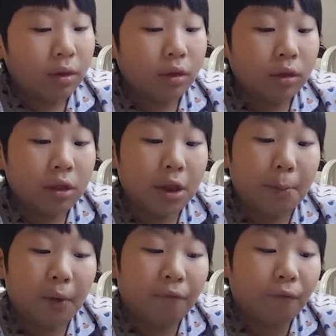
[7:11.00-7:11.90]

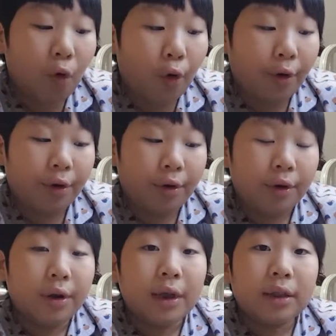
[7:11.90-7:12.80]
Number 4,
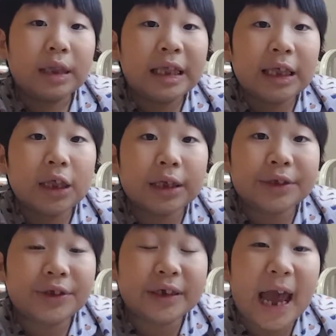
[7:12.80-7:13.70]
this is
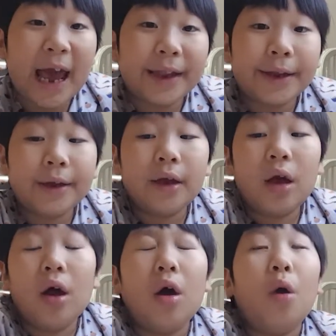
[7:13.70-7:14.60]
a jet.
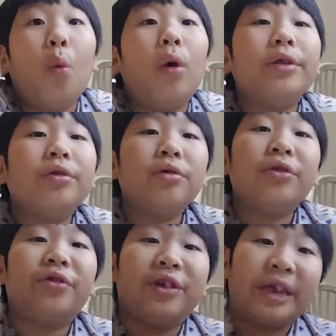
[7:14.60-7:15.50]
What
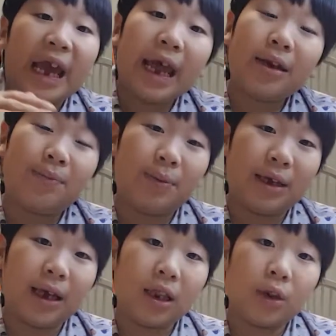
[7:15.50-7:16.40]
do jet
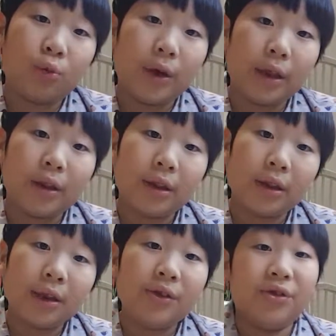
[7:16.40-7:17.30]
begins with?
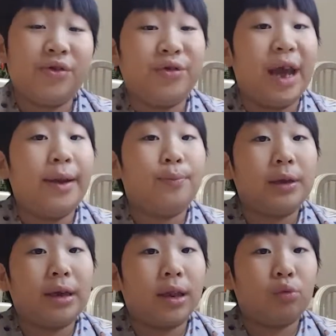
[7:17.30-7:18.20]
Jet
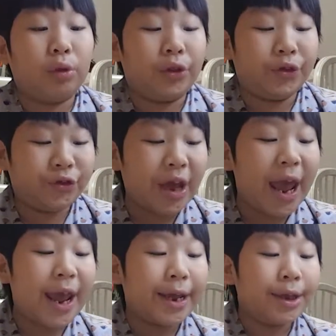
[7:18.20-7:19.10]
begins with
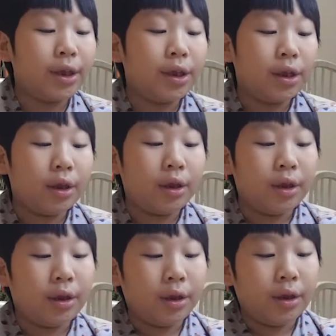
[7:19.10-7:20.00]
J.
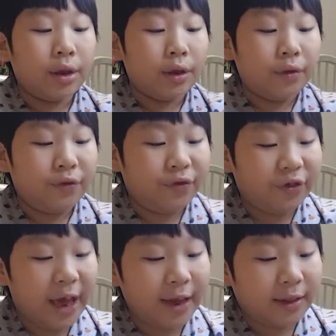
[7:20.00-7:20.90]

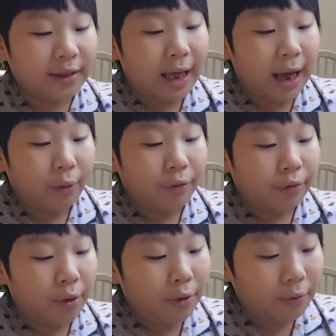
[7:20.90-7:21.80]
J sound,
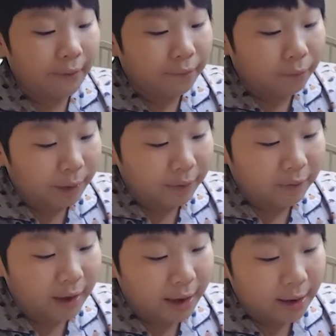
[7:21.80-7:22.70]
so you have to write
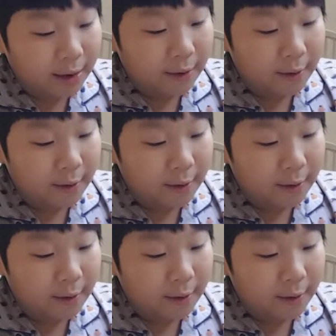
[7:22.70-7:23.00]
J.